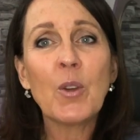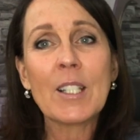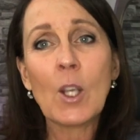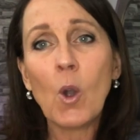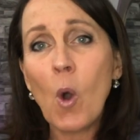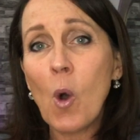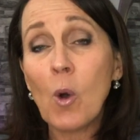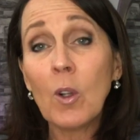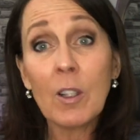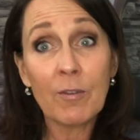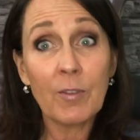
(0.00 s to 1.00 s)
you'll get it
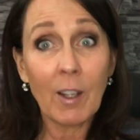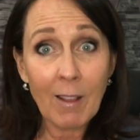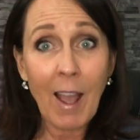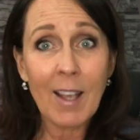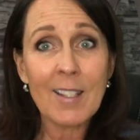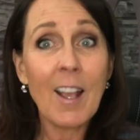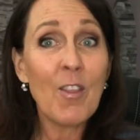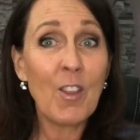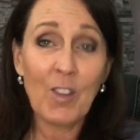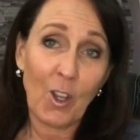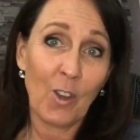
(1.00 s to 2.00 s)
all for less
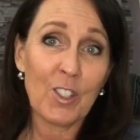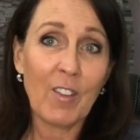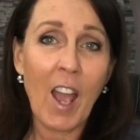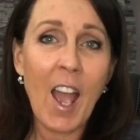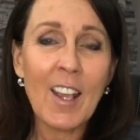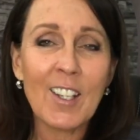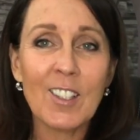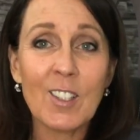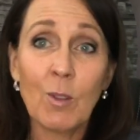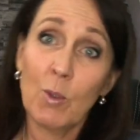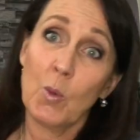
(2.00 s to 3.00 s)
than the cost of a
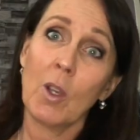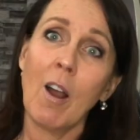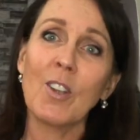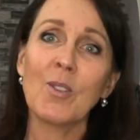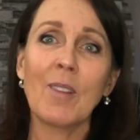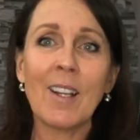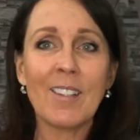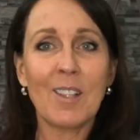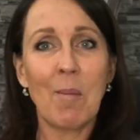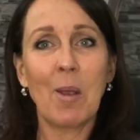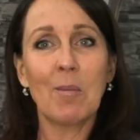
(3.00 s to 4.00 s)
haircut, which we can't do that at
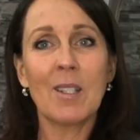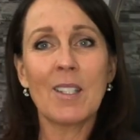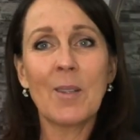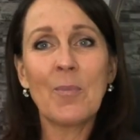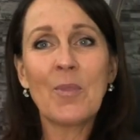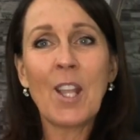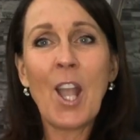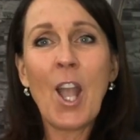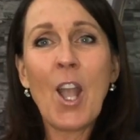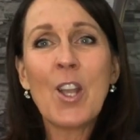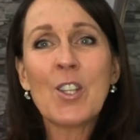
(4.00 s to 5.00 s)
the moment.
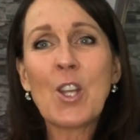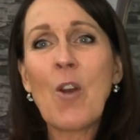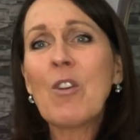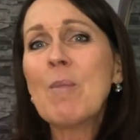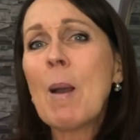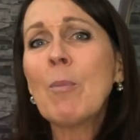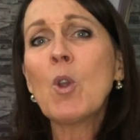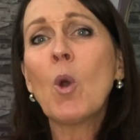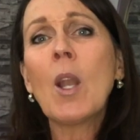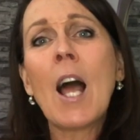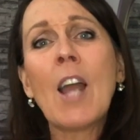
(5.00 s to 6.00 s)
So remember,
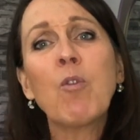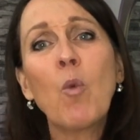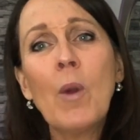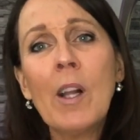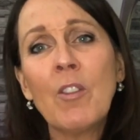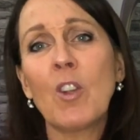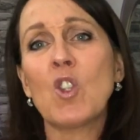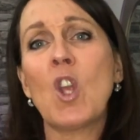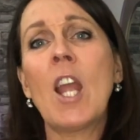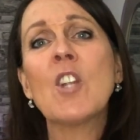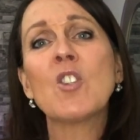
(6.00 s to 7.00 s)
your life will not
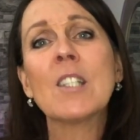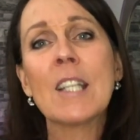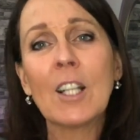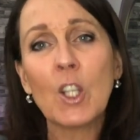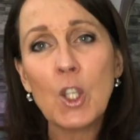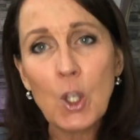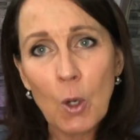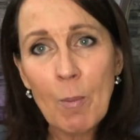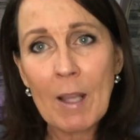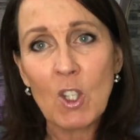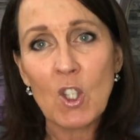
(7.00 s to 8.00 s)
change until you
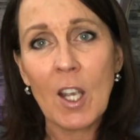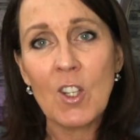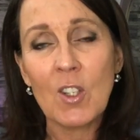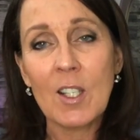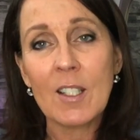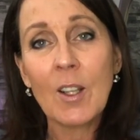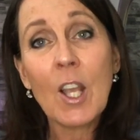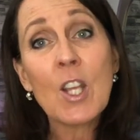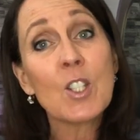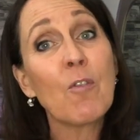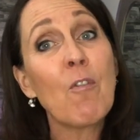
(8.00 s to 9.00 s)
make the changes,
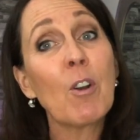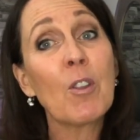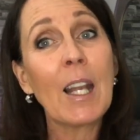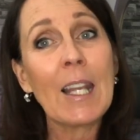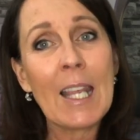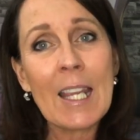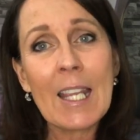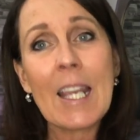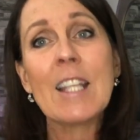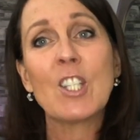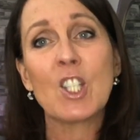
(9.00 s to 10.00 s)
so follow the link
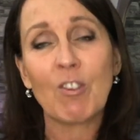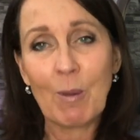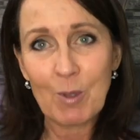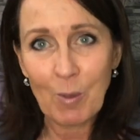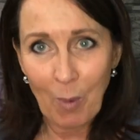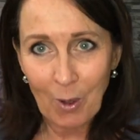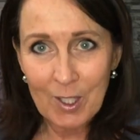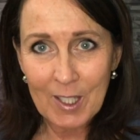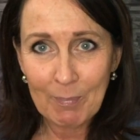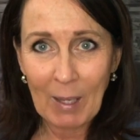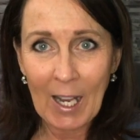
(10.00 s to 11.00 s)
in the description box
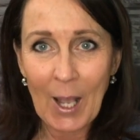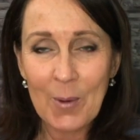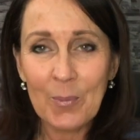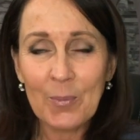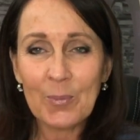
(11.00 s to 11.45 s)
below.